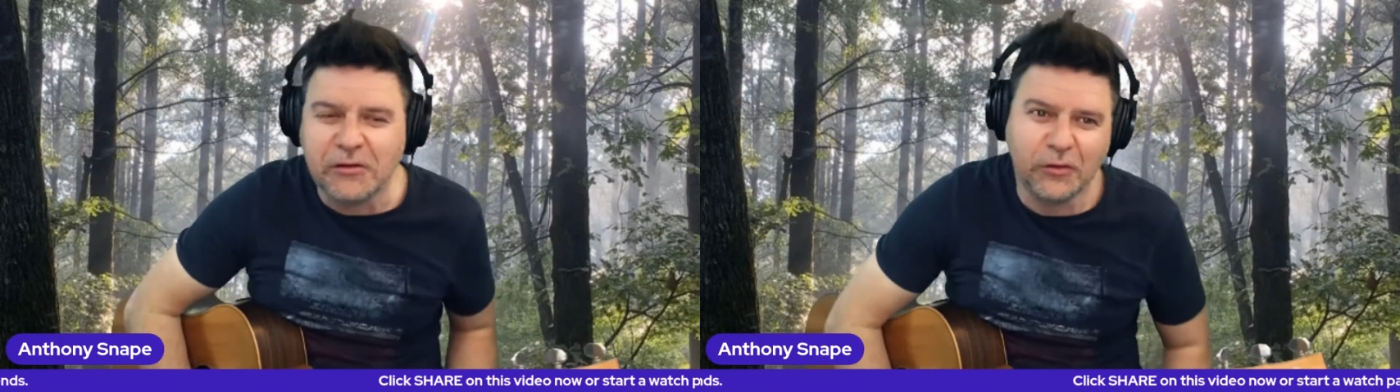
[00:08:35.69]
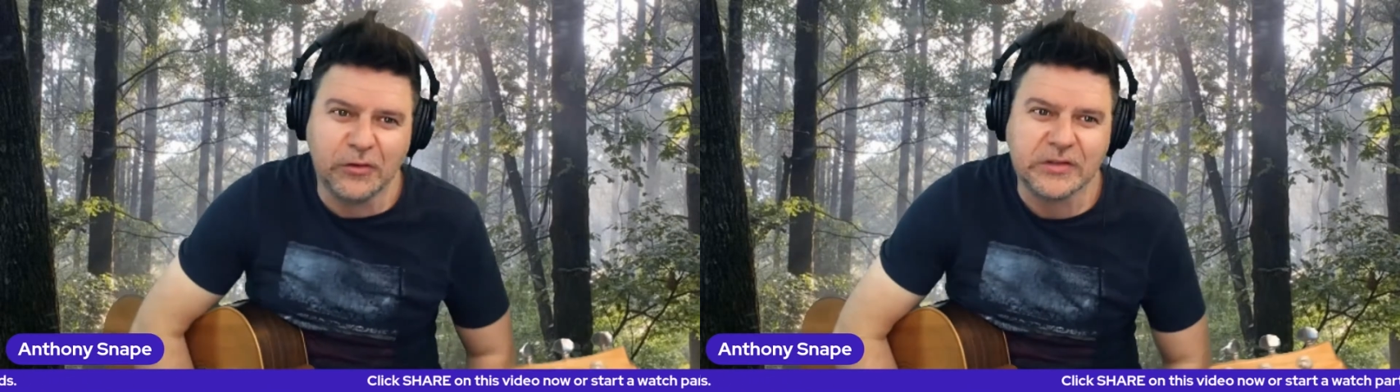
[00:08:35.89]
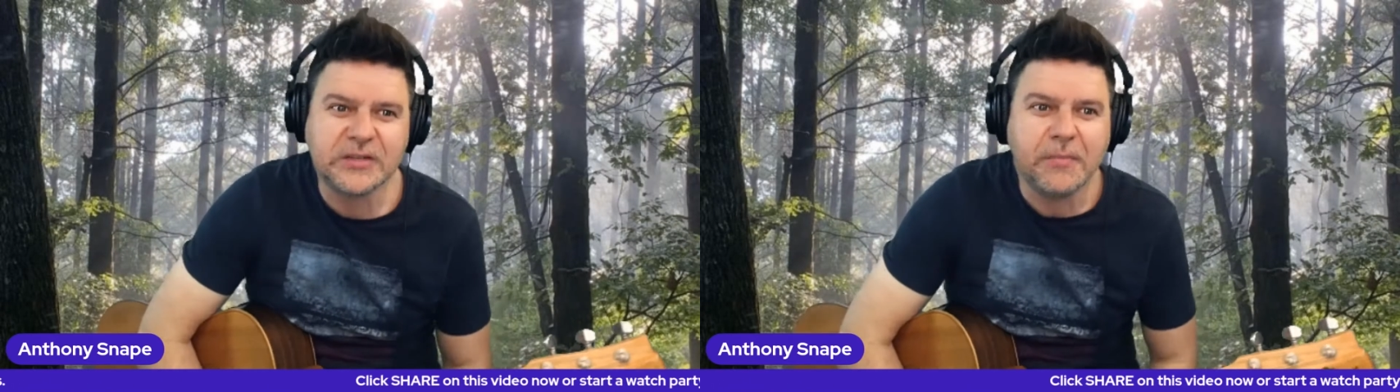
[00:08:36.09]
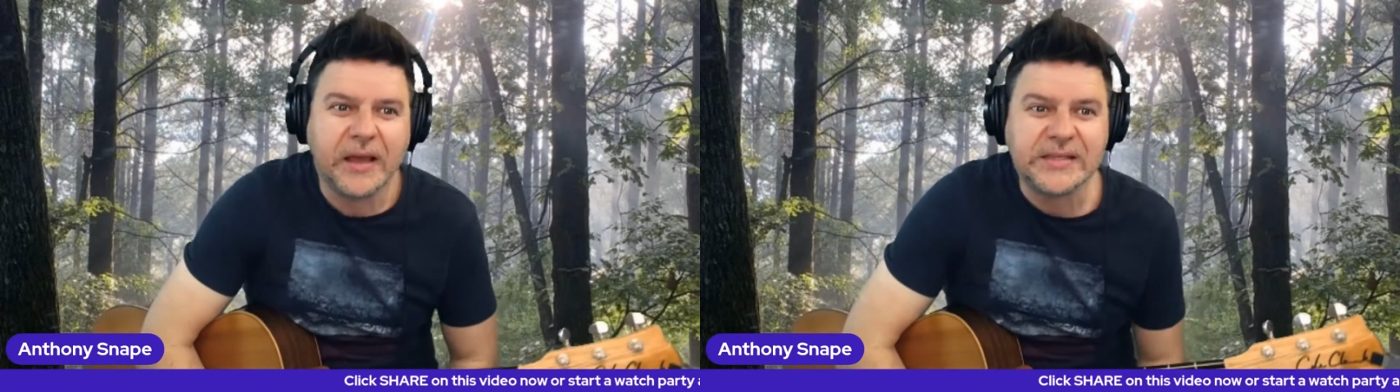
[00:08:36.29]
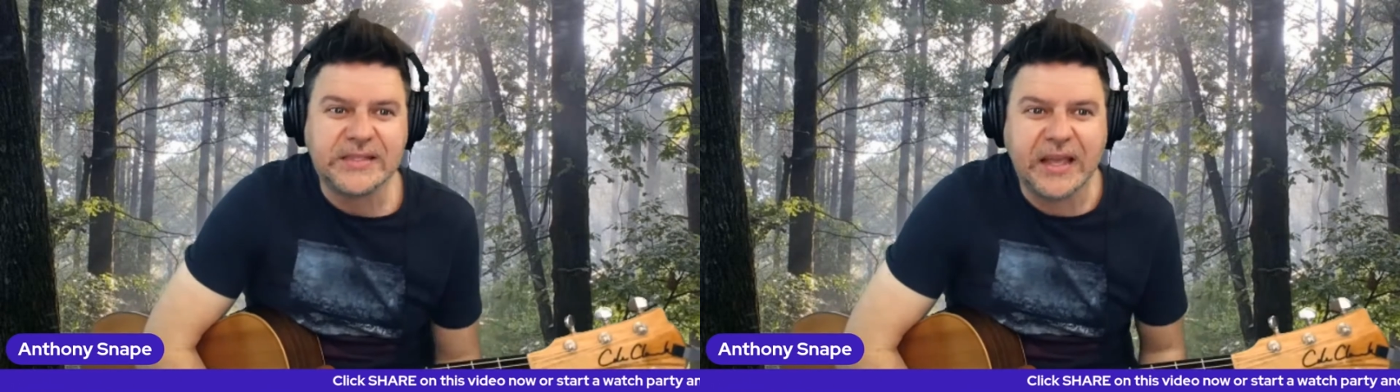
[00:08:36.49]
launched
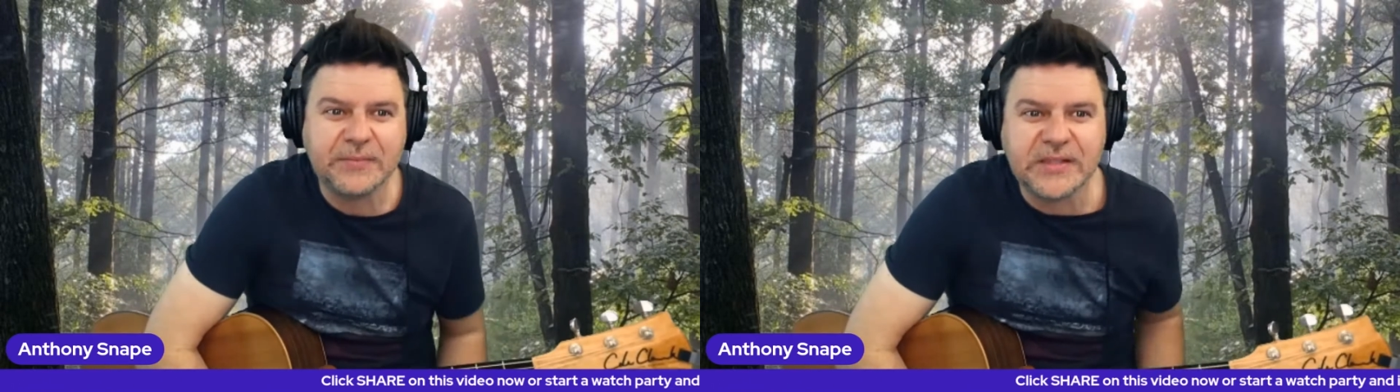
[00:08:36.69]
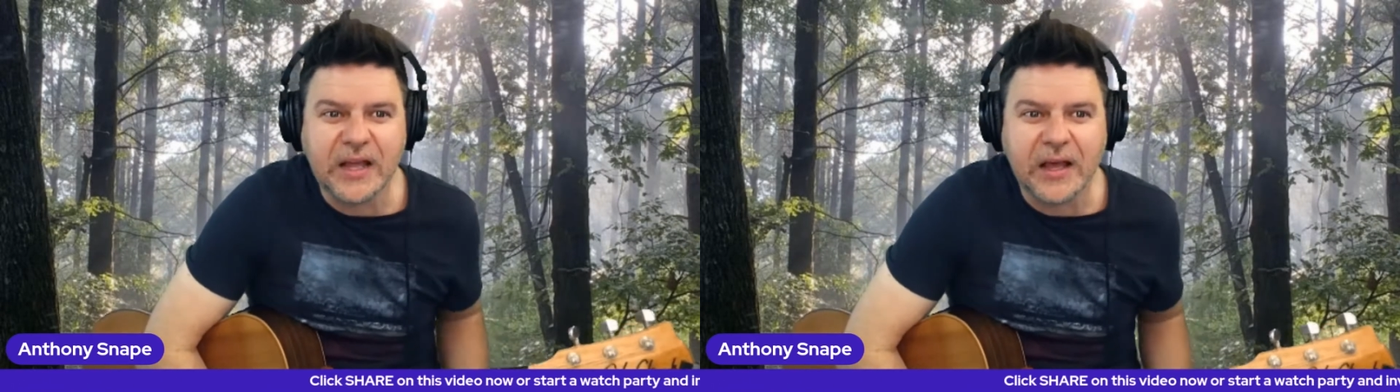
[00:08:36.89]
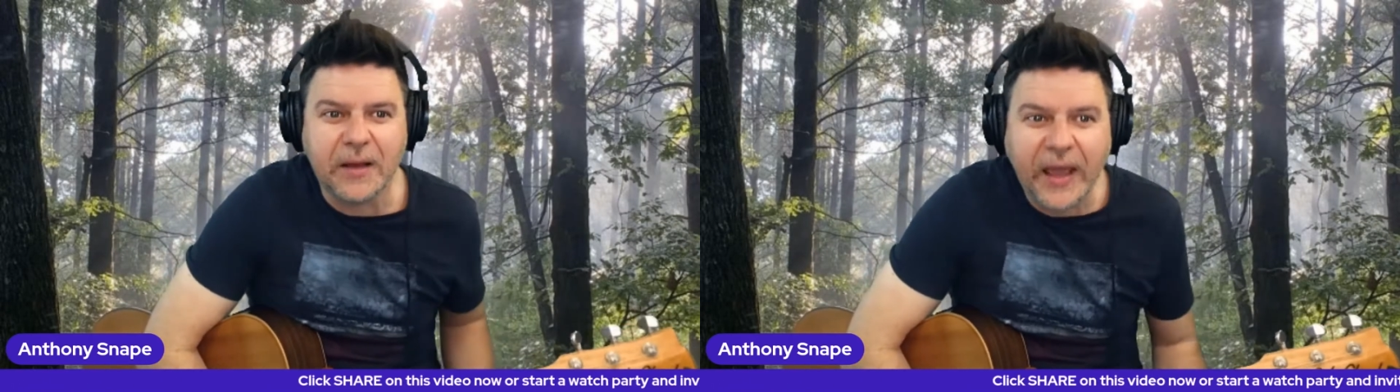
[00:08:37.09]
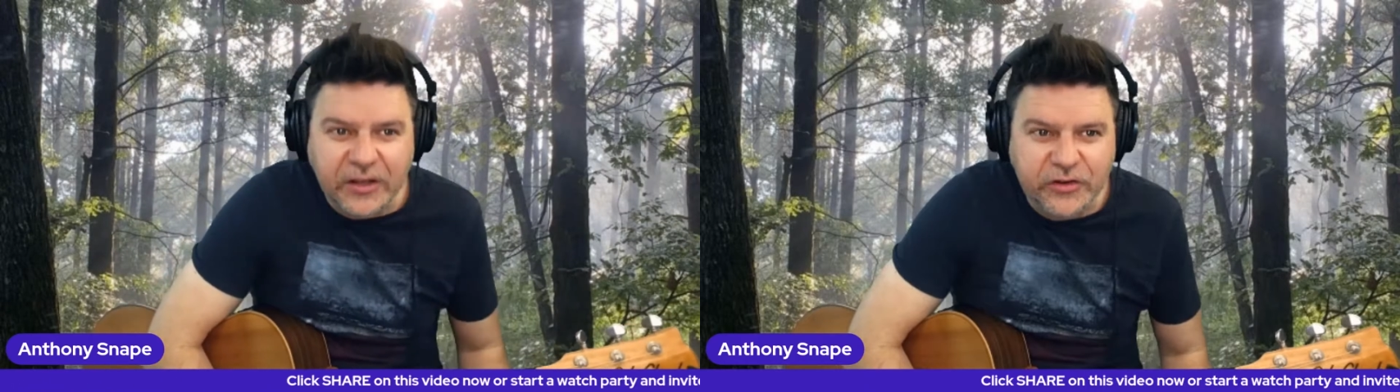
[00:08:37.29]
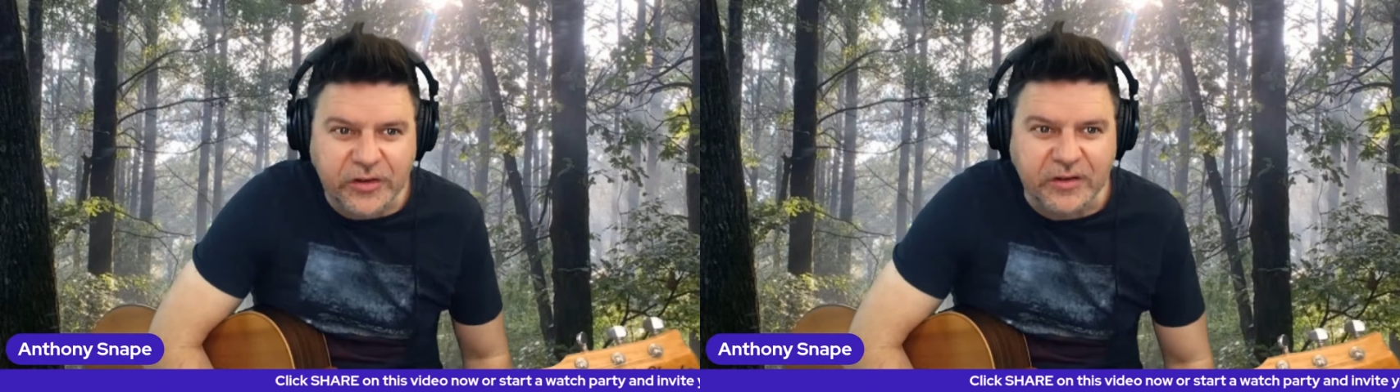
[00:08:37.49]
my Snape Star
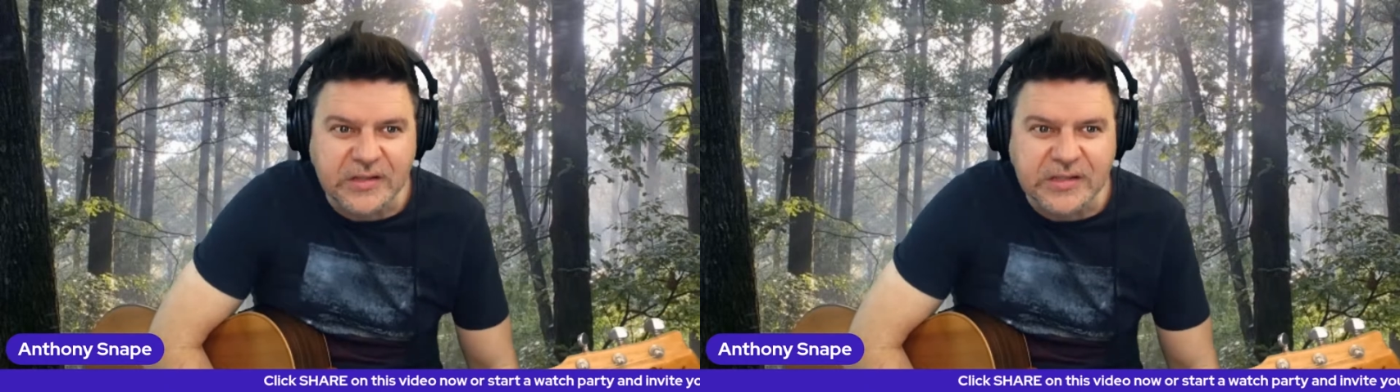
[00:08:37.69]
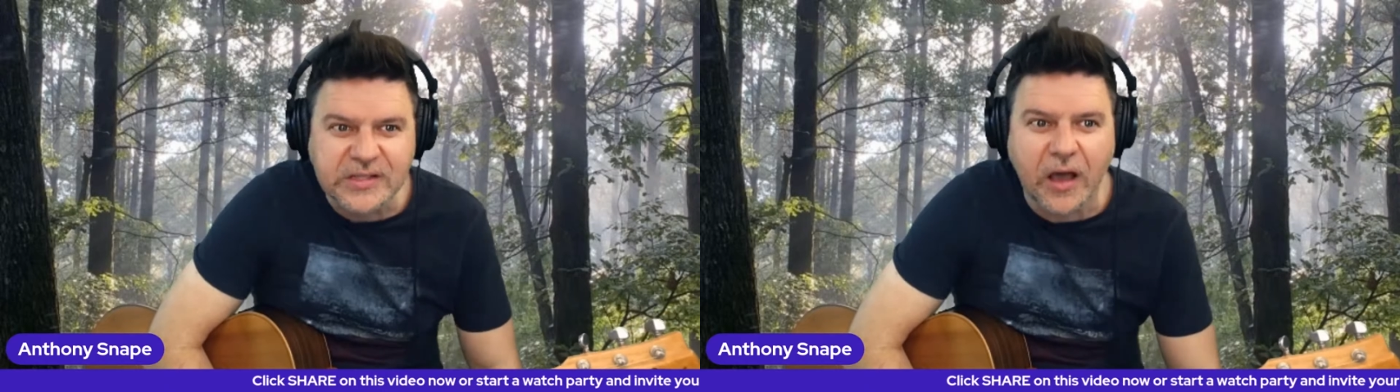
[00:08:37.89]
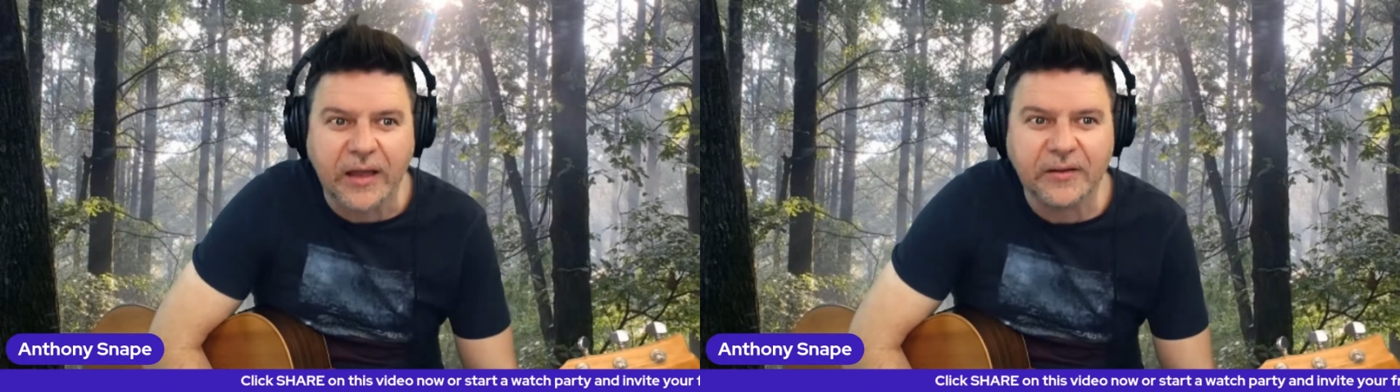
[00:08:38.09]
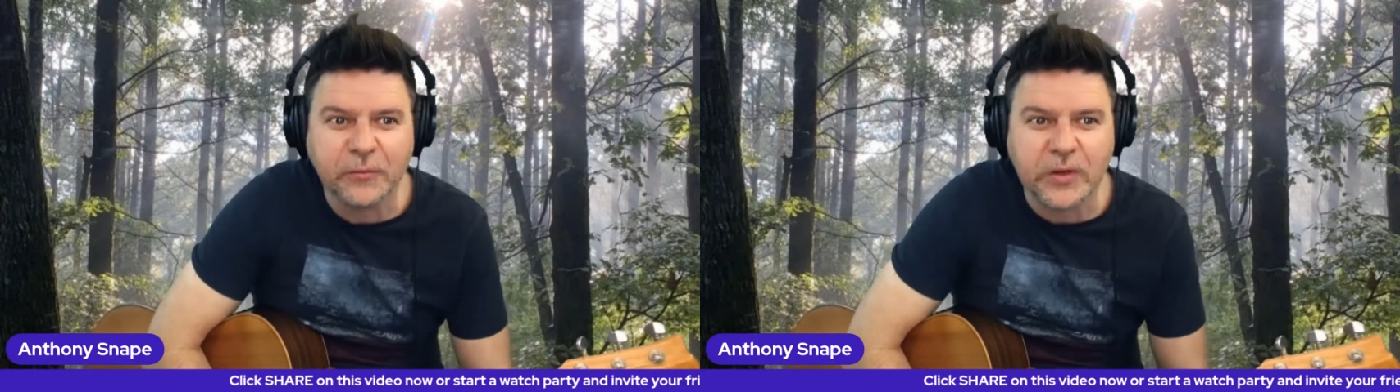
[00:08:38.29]
Patron site,